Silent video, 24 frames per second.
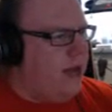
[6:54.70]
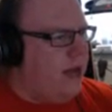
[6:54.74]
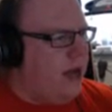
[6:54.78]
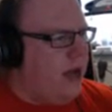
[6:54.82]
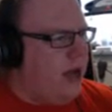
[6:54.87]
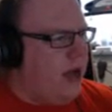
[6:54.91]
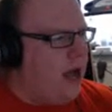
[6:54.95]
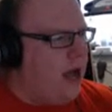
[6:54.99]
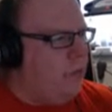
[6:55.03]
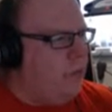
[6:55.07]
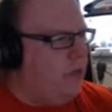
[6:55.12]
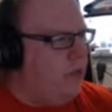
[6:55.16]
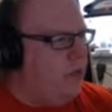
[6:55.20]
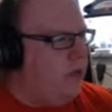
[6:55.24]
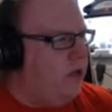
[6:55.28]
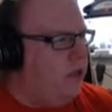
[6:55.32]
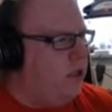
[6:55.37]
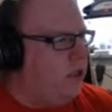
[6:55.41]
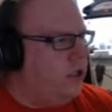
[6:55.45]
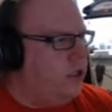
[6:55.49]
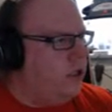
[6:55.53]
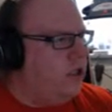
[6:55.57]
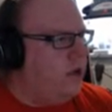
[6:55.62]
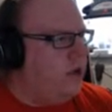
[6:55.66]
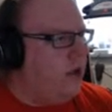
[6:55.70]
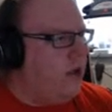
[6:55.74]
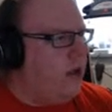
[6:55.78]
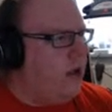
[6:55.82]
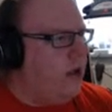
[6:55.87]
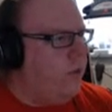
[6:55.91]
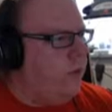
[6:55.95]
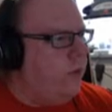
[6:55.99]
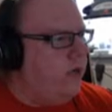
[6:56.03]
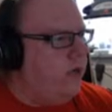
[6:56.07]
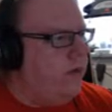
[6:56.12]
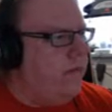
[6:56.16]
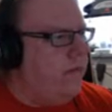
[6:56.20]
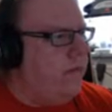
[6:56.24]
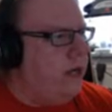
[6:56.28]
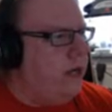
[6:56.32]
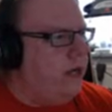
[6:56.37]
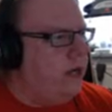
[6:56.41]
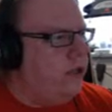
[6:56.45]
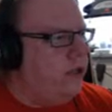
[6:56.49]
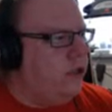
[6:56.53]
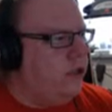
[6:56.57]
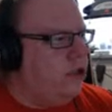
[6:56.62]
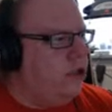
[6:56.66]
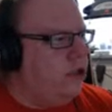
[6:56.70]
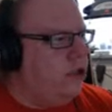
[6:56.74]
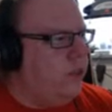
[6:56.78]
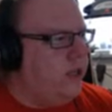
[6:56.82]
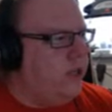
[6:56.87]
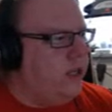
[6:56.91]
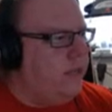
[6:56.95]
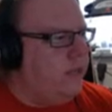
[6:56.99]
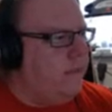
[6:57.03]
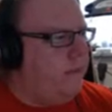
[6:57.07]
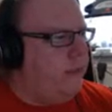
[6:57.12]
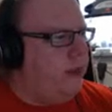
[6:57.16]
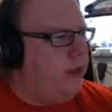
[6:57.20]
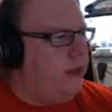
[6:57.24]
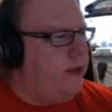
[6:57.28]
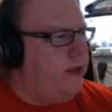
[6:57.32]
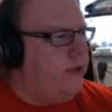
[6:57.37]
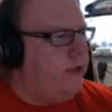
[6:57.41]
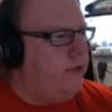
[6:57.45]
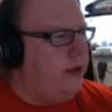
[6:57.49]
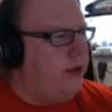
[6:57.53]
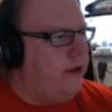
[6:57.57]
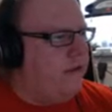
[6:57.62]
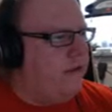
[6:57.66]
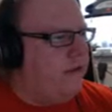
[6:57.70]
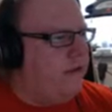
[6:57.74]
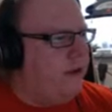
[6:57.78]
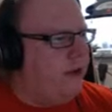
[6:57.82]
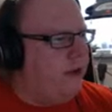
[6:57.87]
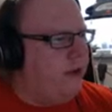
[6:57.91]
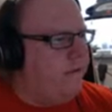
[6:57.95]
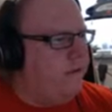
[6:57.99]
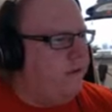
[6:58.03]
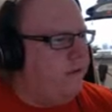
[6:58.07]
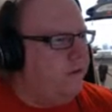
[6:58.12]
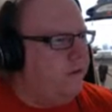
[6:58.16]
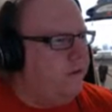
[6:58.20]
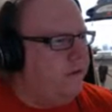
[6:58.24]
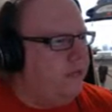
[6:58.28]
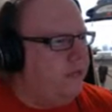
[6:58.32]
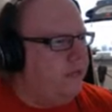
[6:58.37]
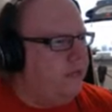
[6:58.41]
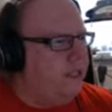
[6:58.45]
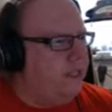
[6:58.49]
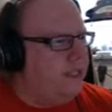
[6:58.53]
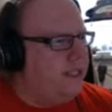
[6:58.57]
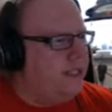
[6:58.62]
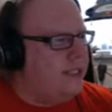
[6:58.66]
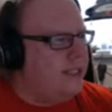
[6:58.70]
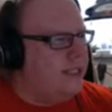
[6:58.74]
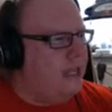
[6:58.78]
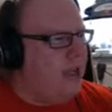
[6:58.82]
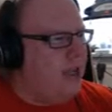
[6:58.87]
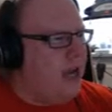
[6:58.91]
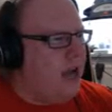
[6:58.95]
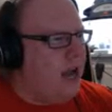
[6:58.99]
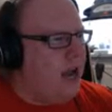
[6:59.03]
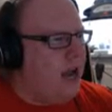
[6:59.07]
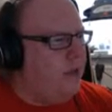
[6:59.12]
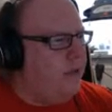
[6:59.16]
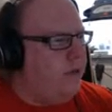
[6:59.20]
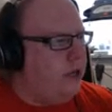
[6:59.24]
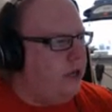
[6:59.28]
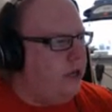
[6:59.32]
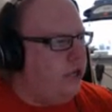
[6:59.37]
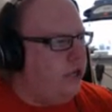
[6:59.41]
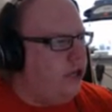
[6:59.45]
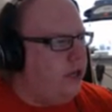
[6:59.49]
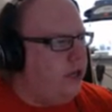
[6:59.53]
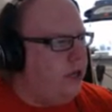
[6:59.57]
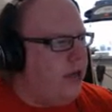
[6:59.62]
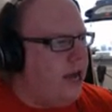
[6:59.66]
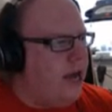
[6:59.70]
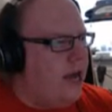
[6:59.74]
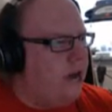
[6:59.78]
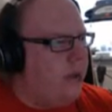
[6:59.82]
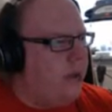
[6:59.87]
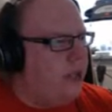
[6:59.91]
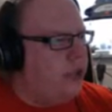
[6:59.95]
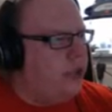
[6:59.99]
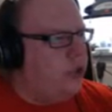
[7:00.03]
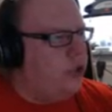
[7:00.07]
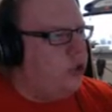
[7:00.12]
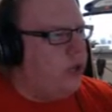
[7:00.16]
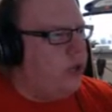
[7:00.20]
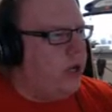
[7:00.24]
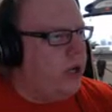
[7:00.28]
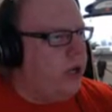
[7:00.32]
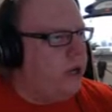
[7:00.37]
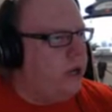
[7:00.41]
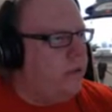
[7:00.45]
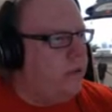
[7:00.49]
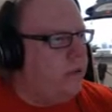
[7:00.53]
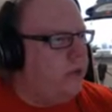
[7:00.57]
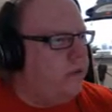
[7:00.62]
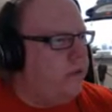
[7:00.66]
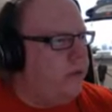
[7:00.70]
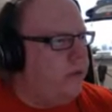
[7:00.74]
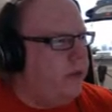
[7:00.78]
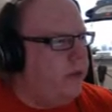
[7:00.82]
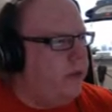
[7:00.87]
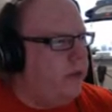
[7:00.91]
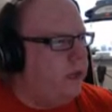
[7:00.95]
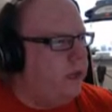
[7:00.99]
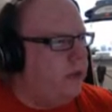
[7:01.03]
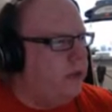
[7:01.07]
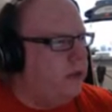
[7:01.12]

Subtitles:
I will be honest though, I wouldn't mind doing a Minecraft playthrough, but I'm not sure how into it I would be.